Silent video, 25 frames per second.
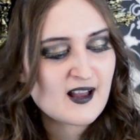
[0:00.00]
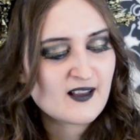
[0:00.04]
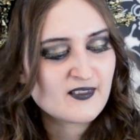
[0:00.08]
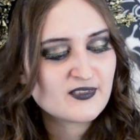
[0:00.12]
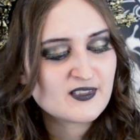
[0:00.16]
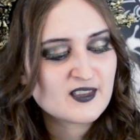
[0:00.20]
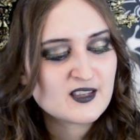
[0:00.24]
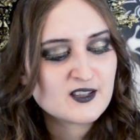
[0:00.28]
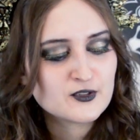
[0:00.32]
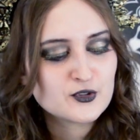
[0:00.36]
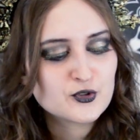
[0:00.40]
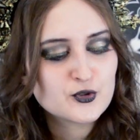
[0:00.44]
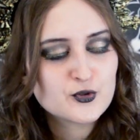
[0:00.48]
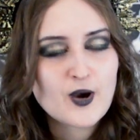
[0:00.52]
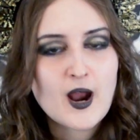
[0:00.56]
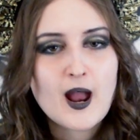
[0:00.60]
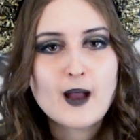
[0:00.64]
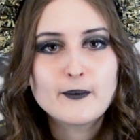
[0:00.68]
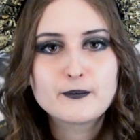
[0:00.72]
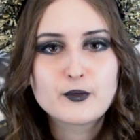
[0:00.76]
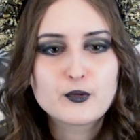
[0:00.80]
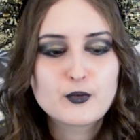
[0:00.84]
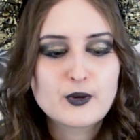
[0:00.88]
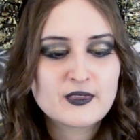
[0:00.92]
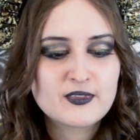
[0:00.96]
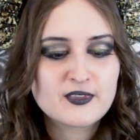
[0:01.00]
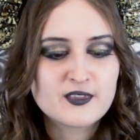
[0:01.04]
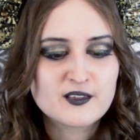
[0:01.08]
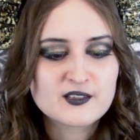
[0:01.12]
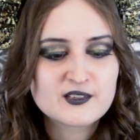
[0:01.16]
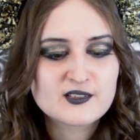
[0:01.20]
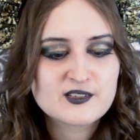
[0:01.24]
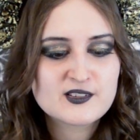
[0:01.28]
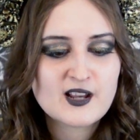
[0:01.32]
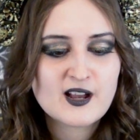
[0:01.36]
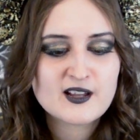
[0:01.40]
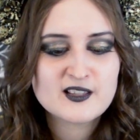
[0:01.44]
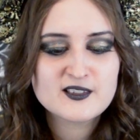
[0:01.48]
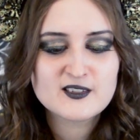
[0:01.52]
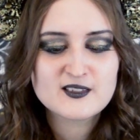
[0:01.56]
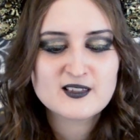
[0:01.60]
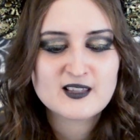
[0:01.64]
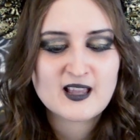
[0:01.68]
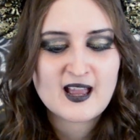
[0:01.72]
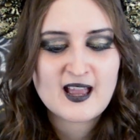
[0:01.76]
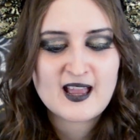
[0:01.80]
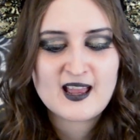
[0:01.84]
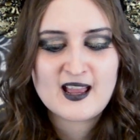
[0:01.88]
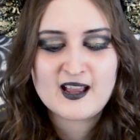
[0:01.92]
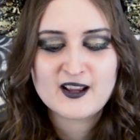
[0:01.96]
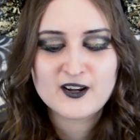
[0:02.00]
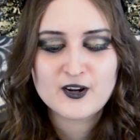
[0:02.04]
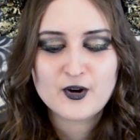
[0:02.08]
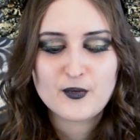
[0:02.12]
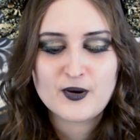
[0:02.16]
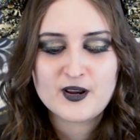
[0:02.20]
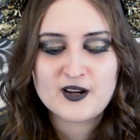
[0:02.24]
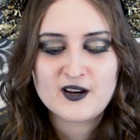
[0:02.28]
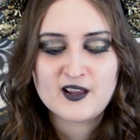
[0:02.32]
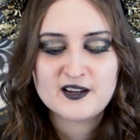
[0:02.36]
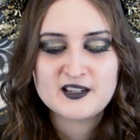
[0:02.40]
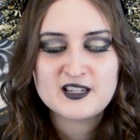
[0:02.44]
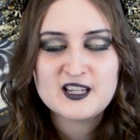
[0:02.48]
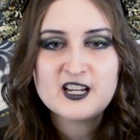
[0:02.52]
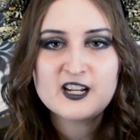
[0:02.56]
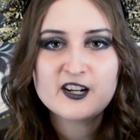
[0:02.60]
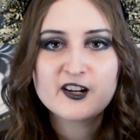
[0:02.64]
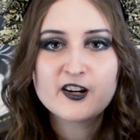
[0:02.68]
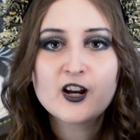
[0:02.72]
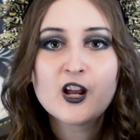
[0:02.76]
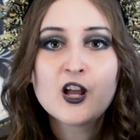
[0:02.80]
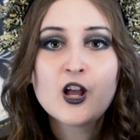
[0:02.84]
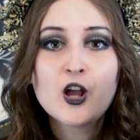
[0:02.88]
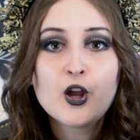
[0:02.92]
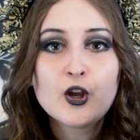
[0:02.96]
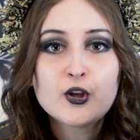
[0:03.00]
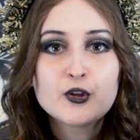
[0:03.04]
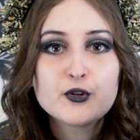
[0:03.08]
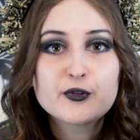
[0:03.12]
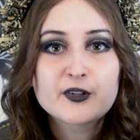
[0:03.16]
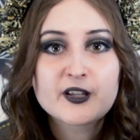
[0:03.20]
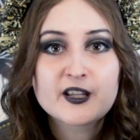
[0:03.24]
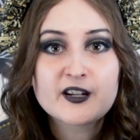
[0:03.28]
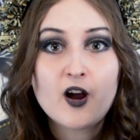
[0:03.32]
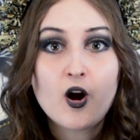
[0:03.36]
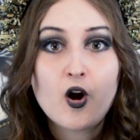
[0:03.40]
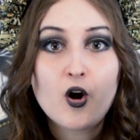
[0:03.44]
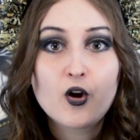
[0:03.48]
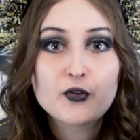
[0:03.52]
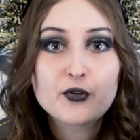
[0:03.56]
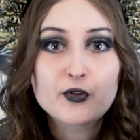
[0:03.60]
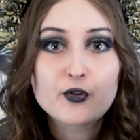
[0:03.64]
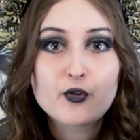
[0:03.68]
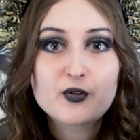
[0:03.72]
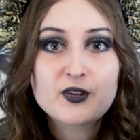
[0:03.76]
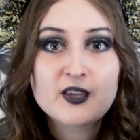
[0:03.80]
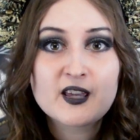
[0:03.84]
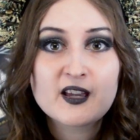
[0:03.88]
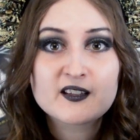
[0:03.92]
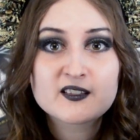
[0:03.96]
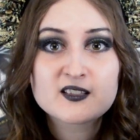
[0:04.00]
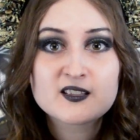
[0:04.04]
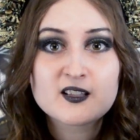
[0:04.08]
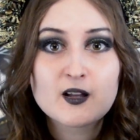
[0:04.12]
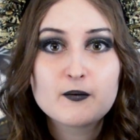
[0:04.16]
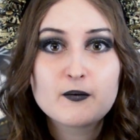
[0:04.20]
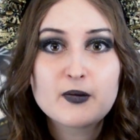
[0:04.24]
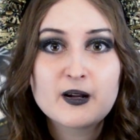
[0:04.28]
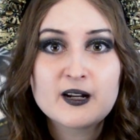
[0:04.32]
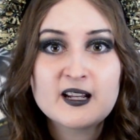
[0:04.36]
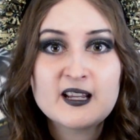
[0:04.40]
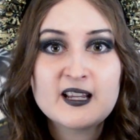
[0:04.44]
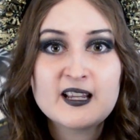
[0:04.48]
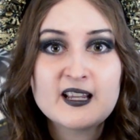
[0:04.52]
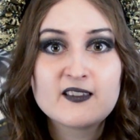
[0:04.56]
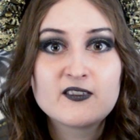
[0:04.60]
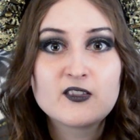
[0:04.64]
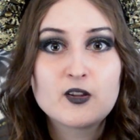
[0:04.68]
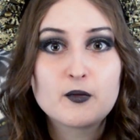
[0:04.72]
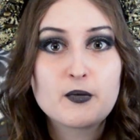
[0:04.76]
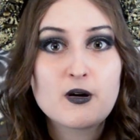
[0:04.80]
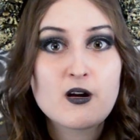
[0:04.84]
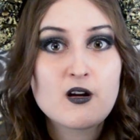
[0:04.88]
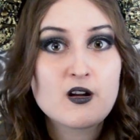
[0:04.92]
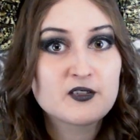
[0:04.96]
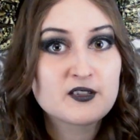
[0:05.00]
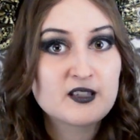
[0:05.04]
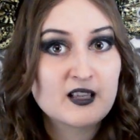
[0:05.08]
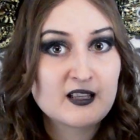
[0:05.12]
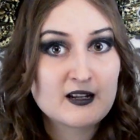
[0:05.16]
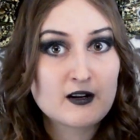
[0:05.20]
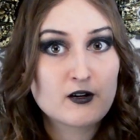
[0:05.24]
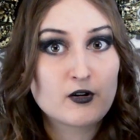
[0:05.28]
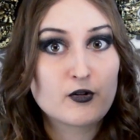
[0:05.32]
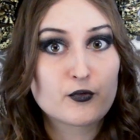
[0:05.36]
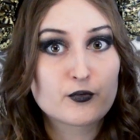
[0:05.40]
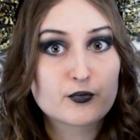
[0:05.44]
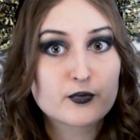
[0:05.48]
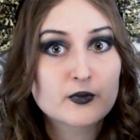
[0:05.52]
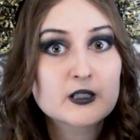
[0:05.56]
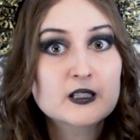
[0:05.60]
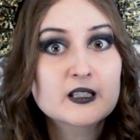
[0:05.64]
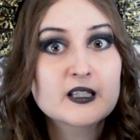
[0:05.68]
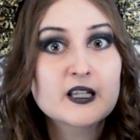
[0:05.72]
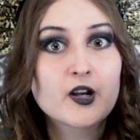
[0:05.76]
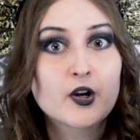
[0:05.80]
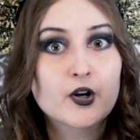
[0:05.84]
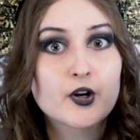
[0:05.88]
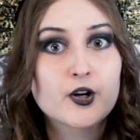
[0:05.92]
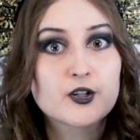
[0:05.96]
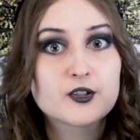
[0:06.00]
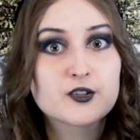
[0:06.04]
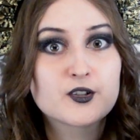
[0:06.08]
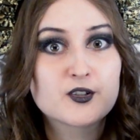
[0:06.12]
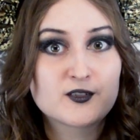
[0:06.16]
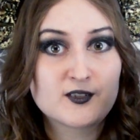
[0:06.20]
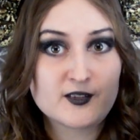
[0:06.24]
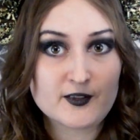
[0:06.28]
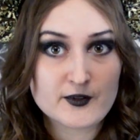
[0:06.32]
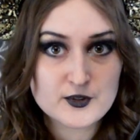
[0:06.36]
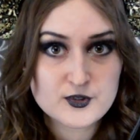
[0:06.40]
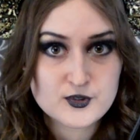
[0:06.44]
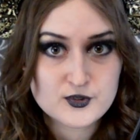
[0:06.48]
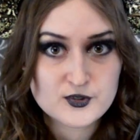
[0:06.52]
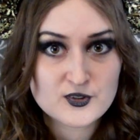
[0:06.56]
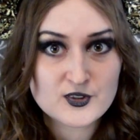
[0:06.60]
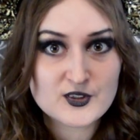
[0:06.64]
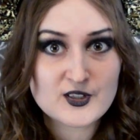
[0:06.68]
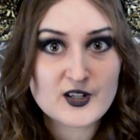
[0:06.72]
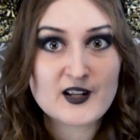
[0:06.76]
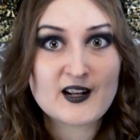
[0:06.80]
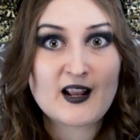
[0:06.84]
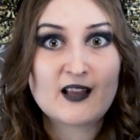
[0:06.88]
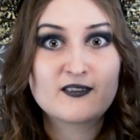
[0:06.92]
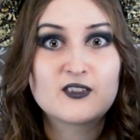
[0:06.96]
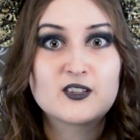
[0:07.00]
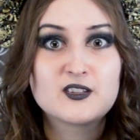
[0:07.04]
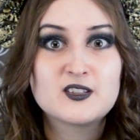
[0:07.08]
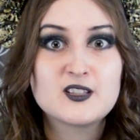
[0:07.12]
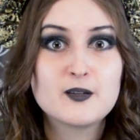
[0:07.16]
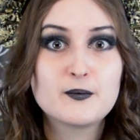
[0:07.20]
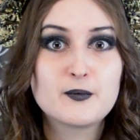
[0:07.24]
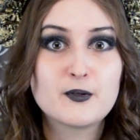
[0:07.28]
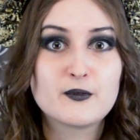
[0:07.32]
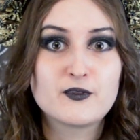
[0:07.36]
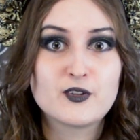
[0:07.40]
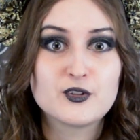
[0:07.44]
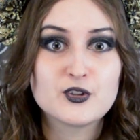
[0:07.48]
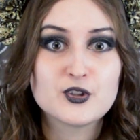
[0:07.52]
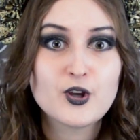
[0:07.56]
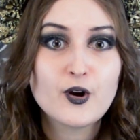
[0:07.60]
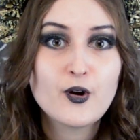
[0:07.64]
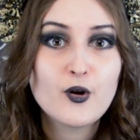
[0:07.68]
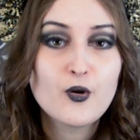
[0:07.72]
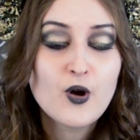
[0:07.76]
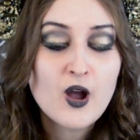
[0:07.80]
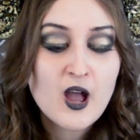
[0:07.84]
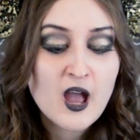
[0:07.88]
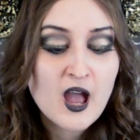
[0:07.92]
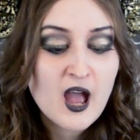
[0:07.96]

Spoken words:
the strap with the studs going on here. You can also kick somebody in the balls and it'll really hurt because there's a stud at the tip of the toe.